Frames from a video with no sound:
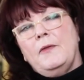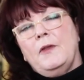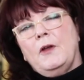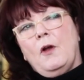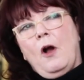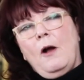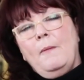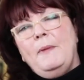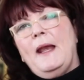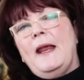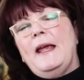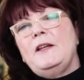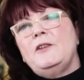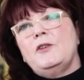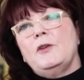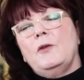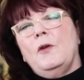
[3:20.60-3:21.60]

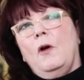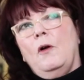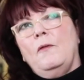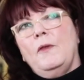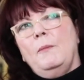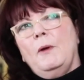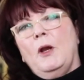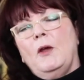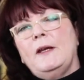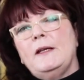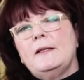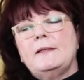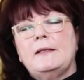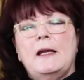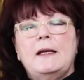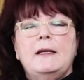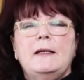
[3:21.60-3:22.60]
combination of the melodious
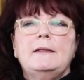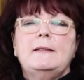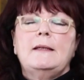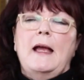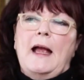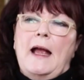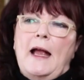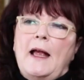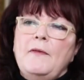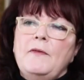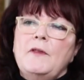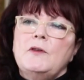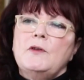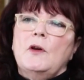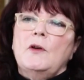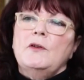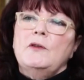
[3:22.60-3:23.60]
studies and the
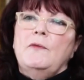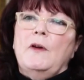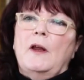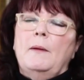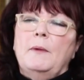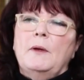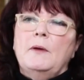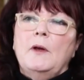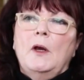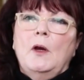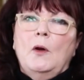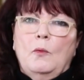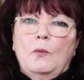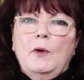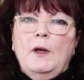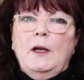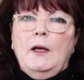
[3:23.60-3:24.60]
tone development
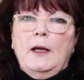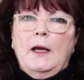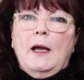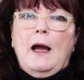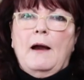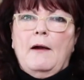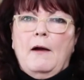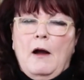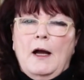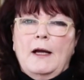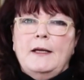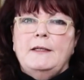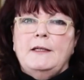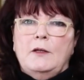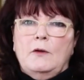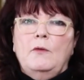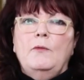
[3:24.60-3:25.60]
really are
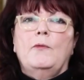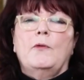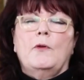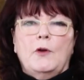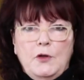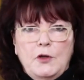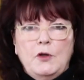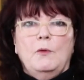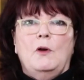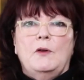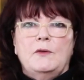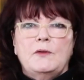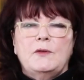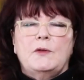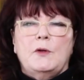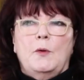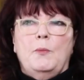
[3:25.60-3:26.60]
ideal for a
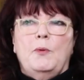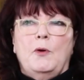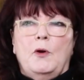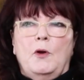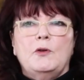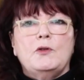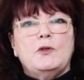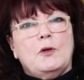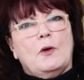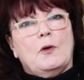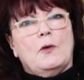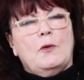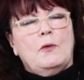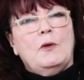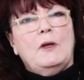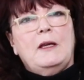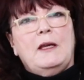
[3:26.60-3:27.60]
nuanced approach.
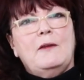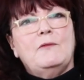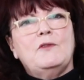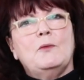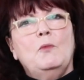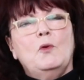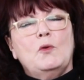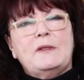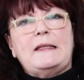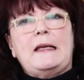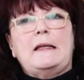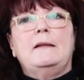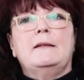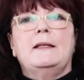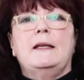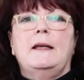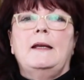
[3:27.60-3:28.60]
It gives you more
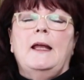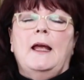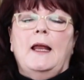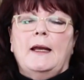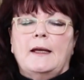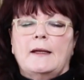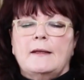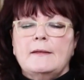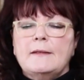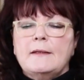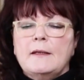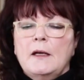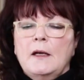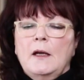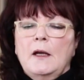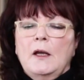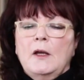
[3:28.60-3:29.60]
subtlety and elegance.
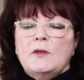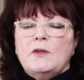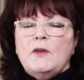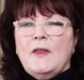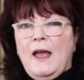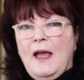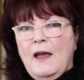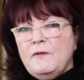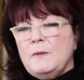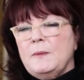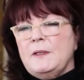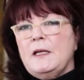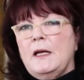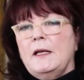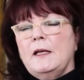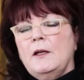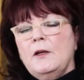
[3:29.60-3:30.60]
So they have to be
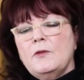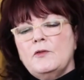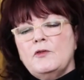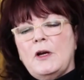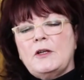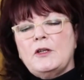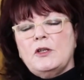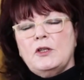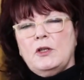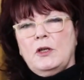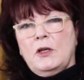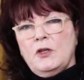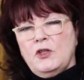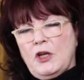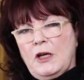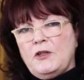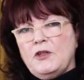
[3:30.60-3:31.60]
done in
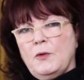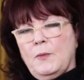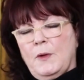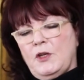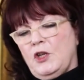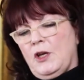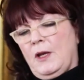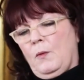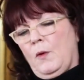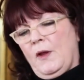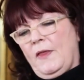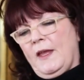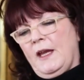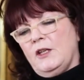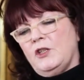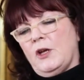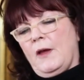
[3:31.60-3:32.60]
conjunction with
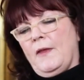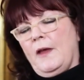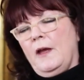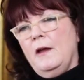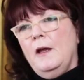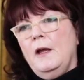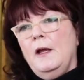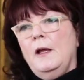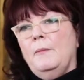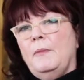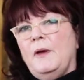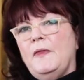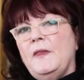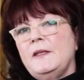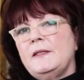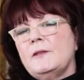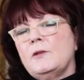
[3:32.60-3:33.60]
each other.
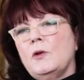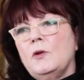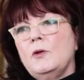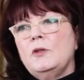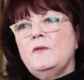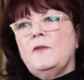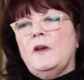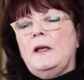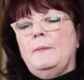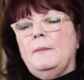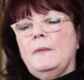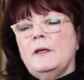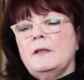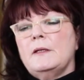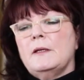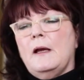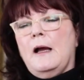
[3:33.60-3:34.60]
But this tone
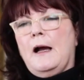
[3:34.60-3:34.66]
development